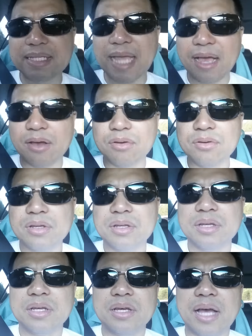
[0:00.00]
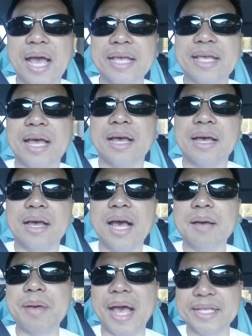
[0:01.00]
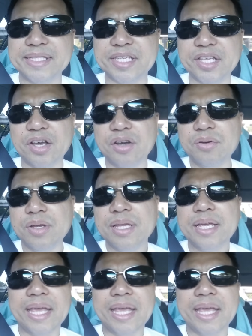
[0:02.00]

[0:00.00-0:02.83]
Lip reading: the DAO Hub ICO,